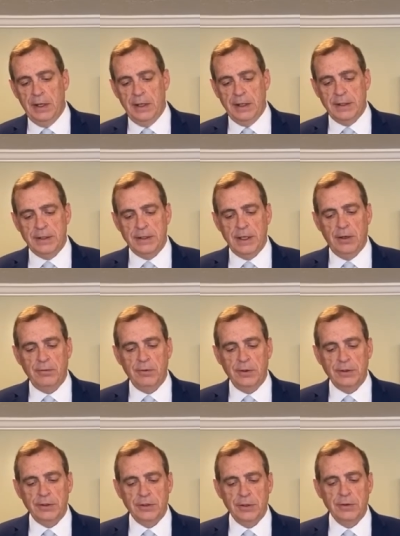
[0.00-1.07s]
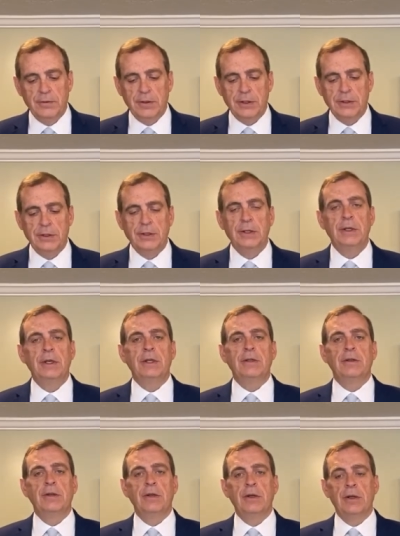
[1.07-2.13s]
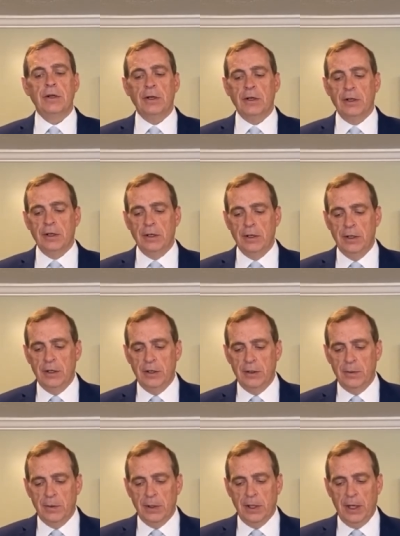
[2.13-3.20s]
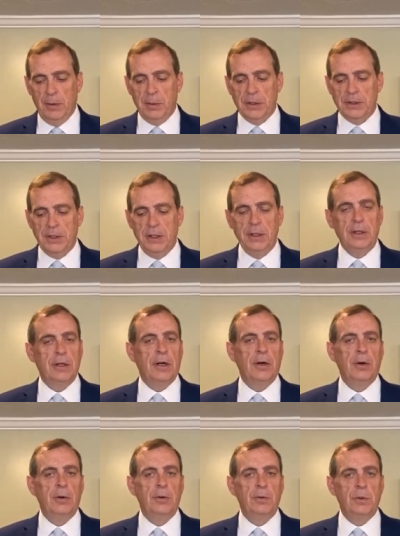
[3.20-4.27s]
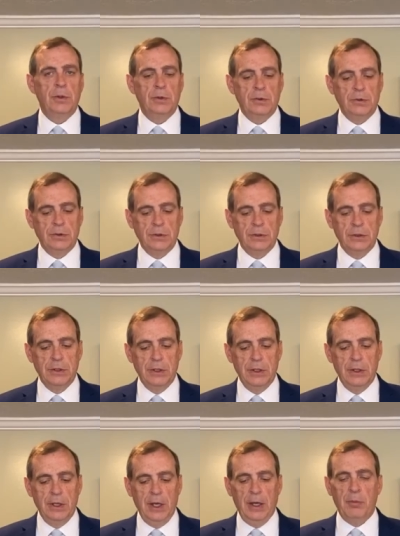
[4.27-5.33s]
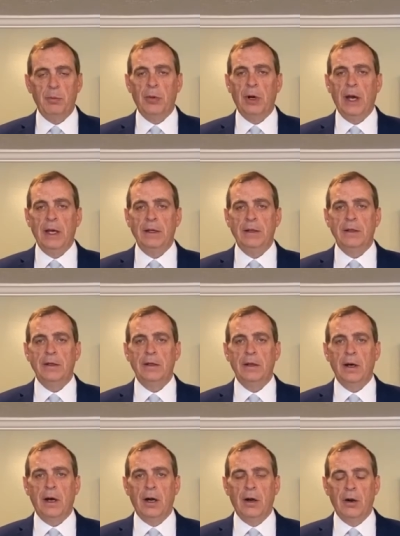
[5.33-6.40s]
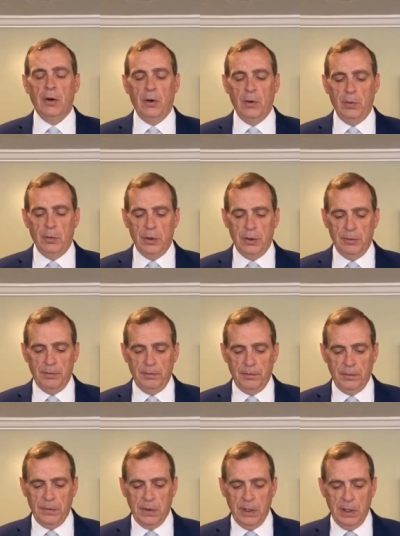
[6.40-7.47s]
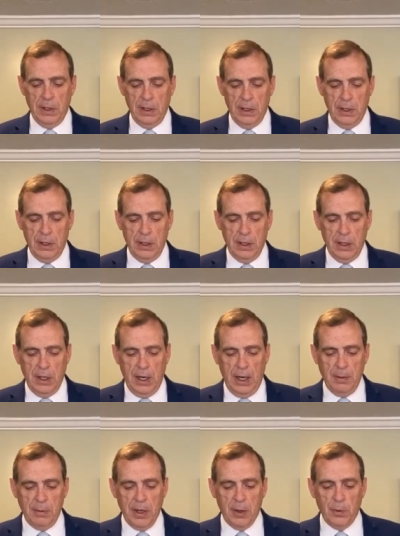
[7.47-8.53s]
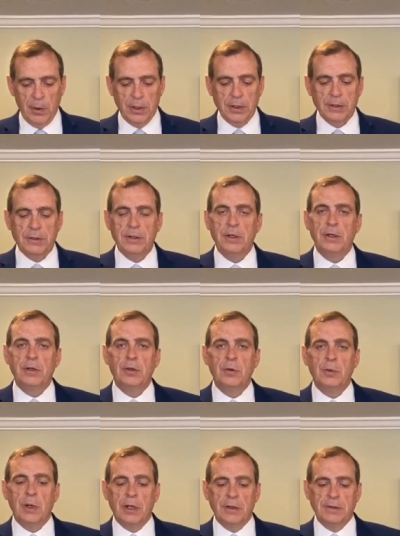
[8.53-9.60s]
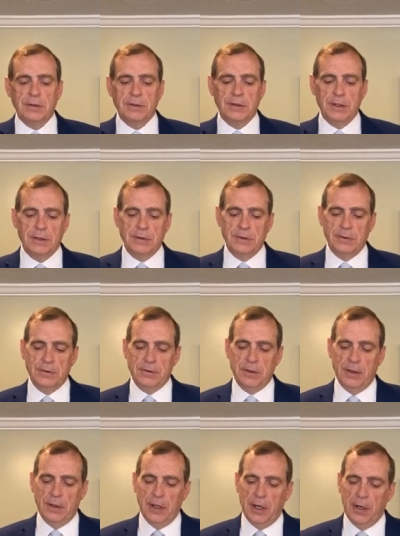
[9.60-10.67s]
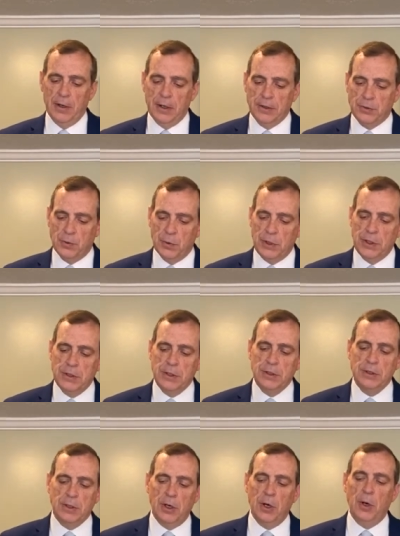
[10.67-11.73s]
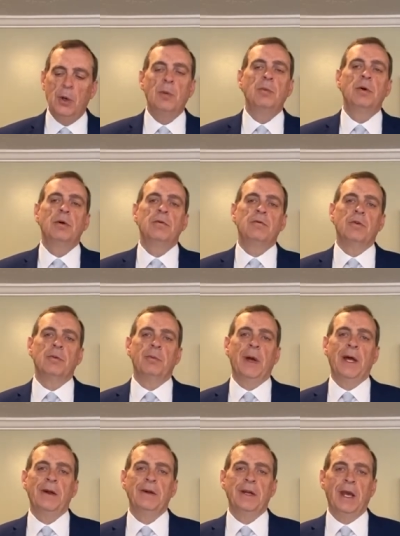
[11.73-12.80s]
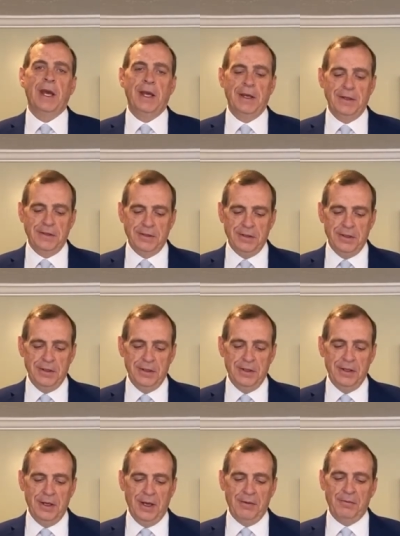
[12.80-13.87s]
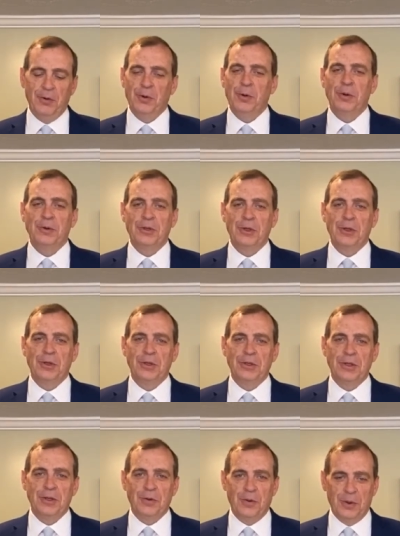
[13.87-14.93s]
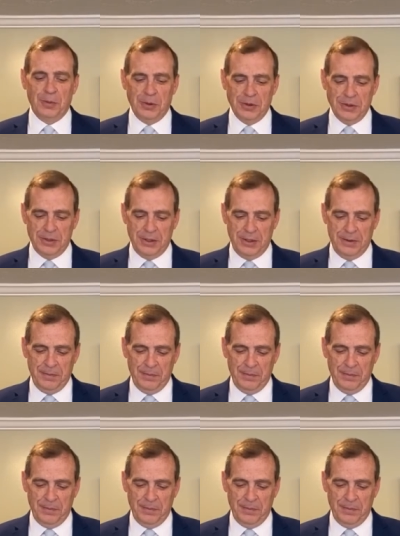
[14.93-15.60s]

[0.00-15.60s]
This selfless service, in turn, will help us heal our own wounds and brighten our hope. I bear witness to you, brothers and sisters, that there is reason to hope for better days and for return to normalcy